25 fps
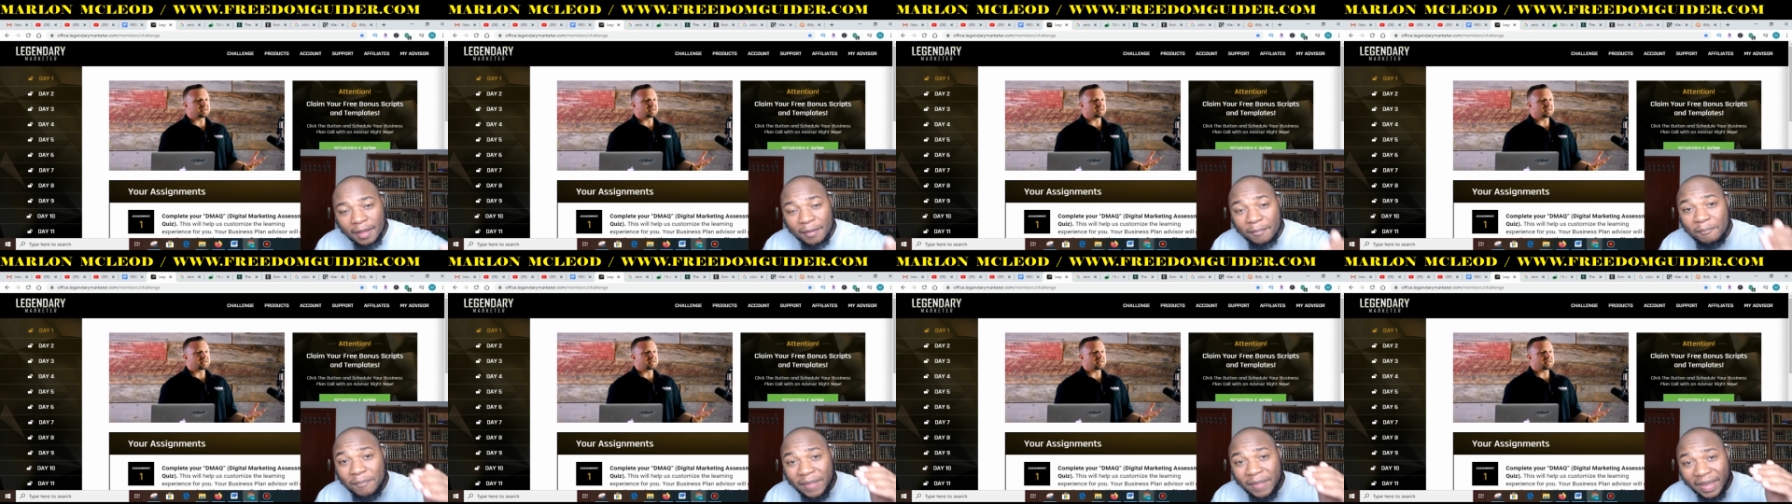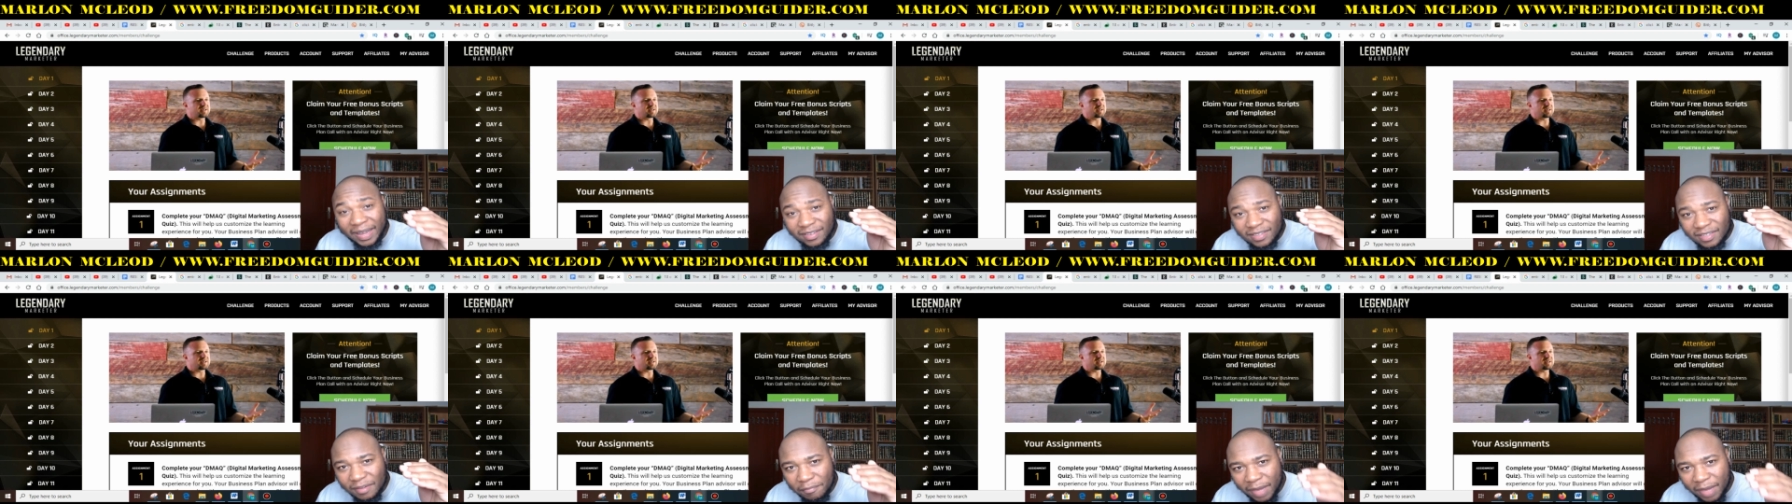
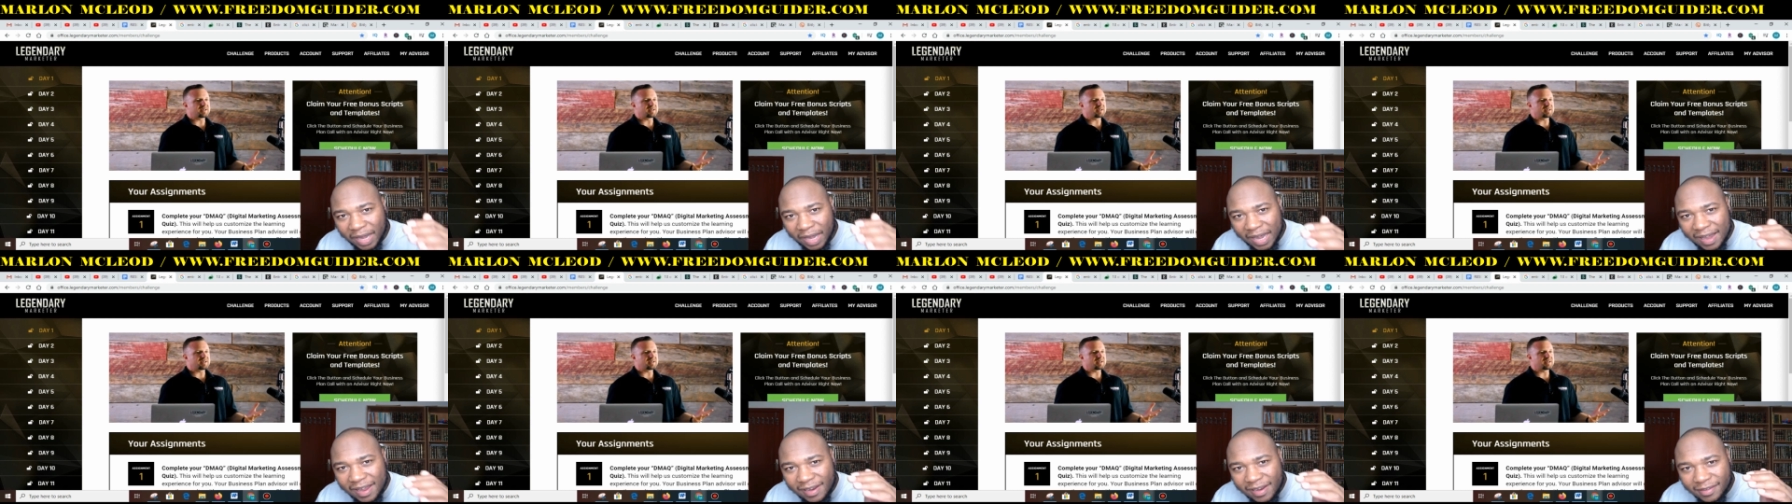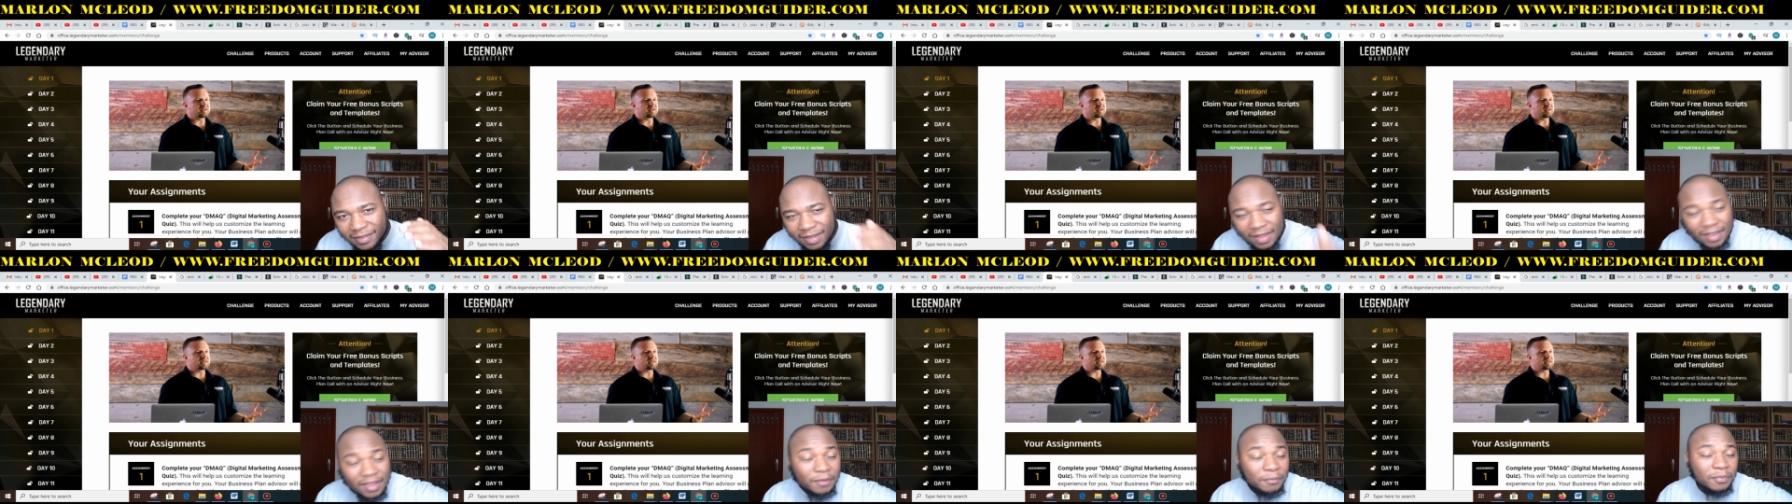
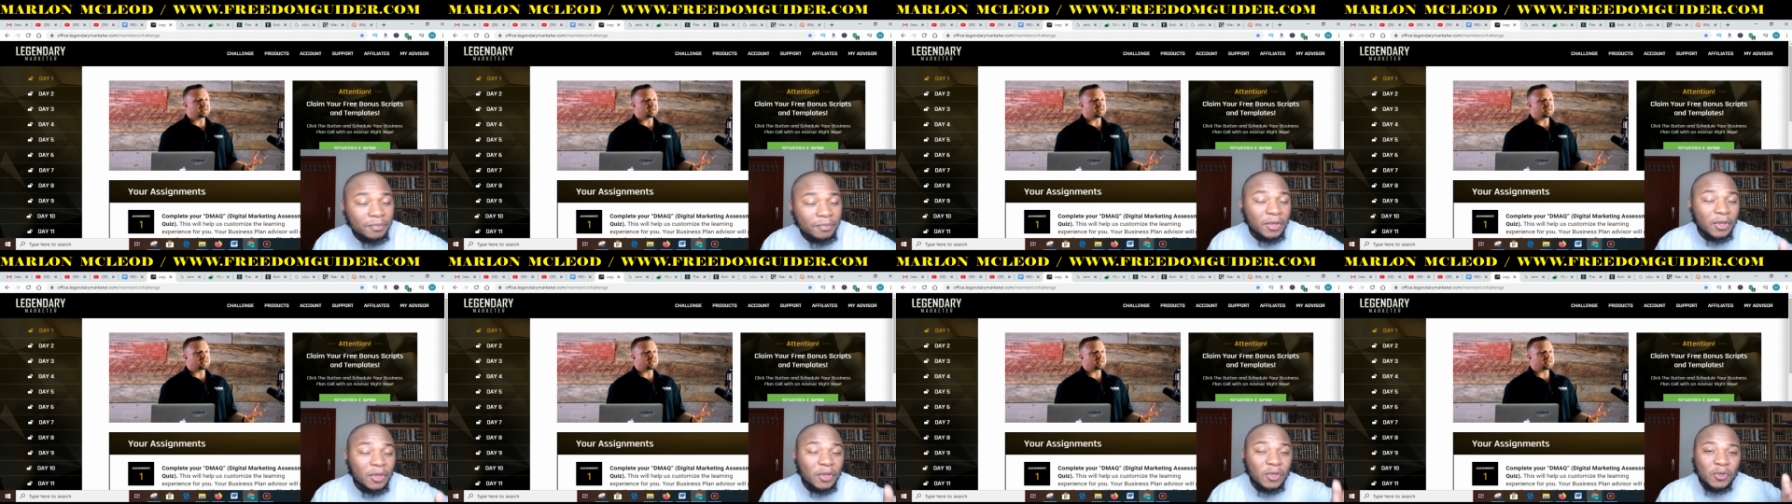maximizing